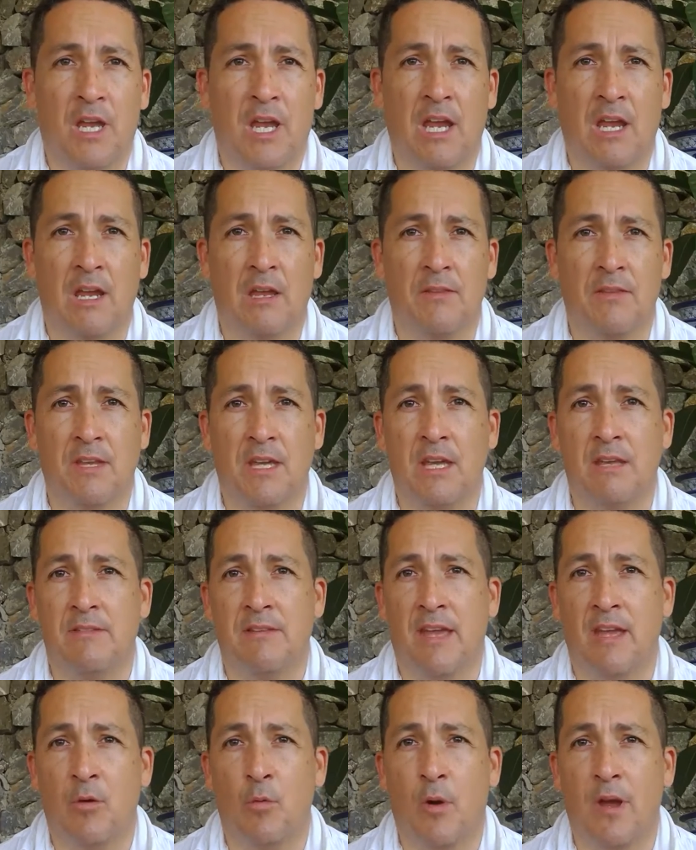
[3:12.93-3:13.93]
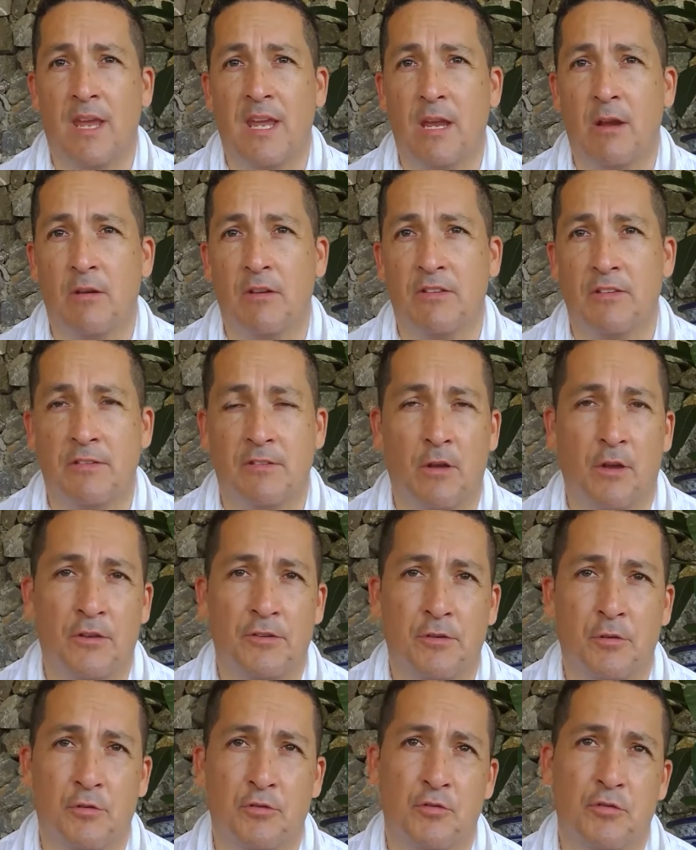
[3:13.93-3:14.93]
And the key takeaway here is is
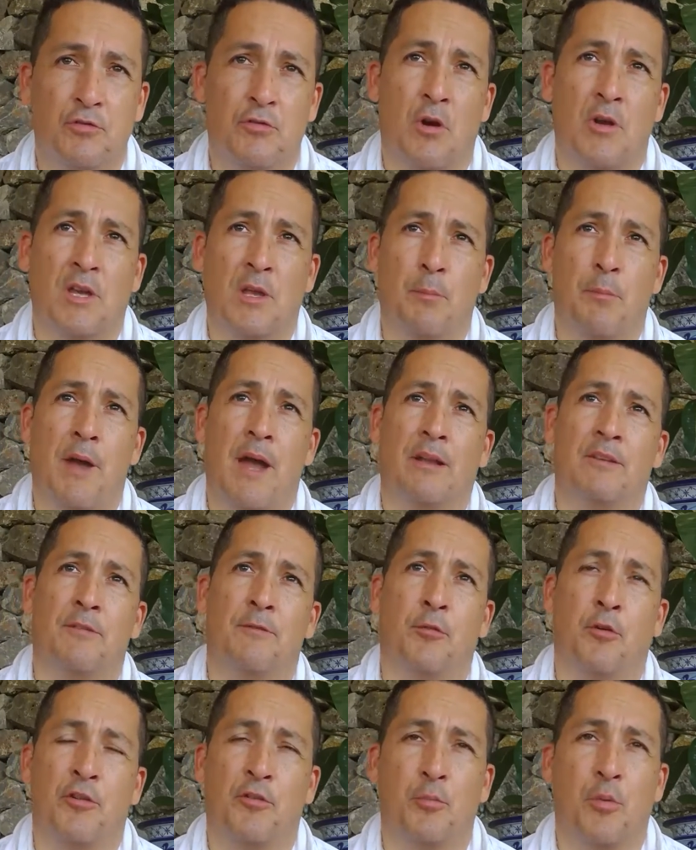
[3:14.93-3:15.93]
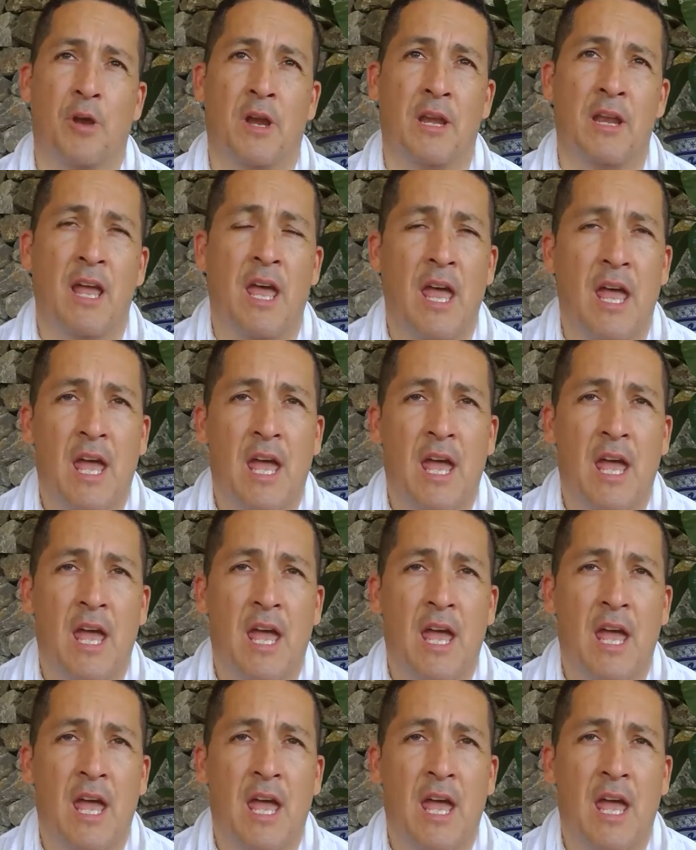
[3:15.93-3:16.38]
also drawing it back to Versprite.